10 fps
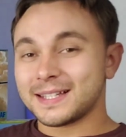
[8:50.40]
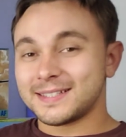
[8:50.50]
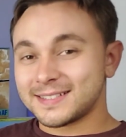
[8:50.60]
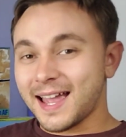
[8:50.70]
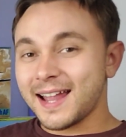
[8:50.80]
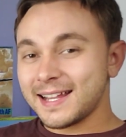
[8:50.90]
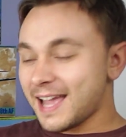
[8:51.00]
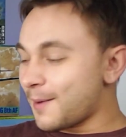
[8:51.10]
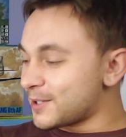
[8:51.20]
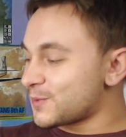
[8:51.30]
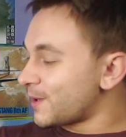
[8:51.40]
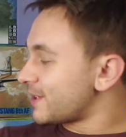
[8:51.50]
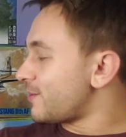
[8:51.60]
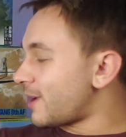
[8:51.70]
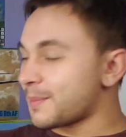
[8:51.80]
deciding how much
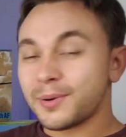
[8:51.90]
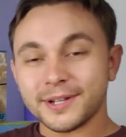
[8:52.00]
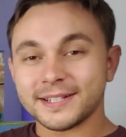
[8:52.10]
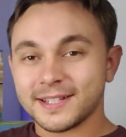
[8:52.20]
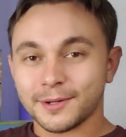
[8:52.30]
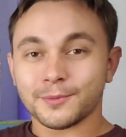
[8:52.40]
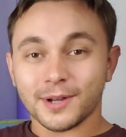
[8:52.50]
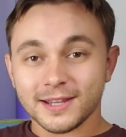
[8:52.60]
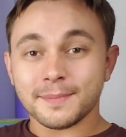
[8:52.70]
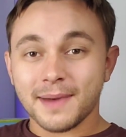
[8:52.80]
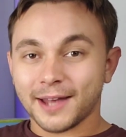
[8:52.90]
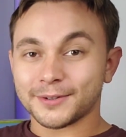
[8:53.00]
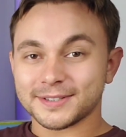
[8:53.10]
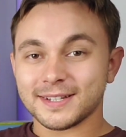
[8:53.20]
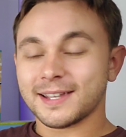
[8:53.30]
work you want to put into one of the
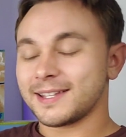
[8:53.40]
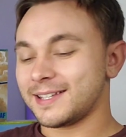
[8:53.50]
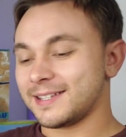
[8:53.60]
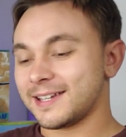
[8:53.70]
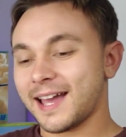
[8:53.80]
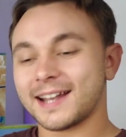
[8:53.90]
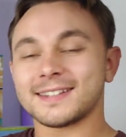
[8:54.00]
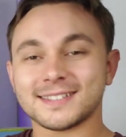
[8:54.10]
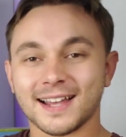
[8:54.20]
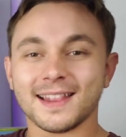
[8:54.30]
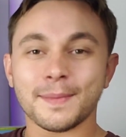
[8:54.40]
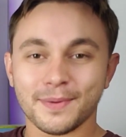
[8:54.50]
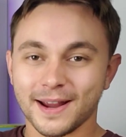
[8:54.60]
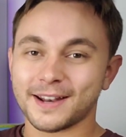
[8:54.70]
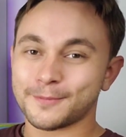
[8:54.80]
models, you got to decide the
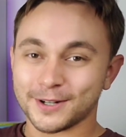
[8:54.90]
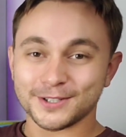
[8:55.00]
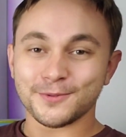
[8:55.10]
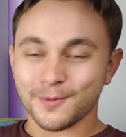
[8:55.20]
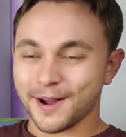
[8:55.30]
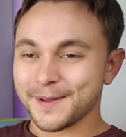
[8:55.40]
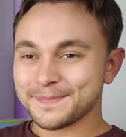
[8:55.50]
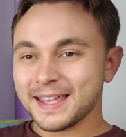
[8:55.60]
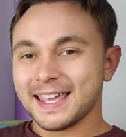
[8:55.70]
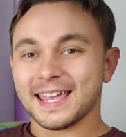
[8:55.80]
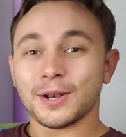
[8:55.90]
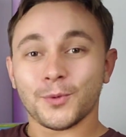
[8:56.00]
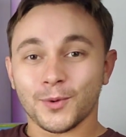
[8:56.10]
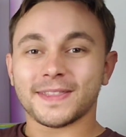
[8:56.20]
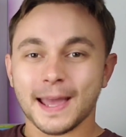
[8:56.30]
brand and what you want
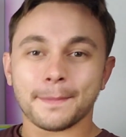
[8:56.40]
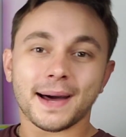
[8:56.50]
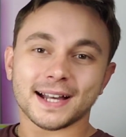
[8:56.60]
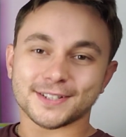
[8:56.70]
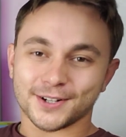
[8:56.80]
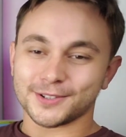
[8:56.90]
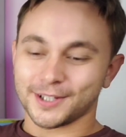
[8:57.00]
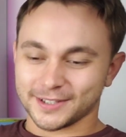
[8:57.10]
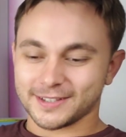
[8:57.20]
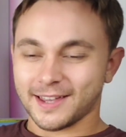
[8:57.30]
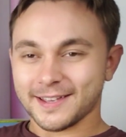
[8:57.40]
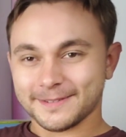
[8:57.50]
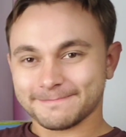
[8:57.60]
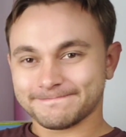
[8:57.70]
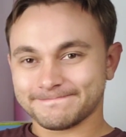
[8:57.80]
and what that box art looks like.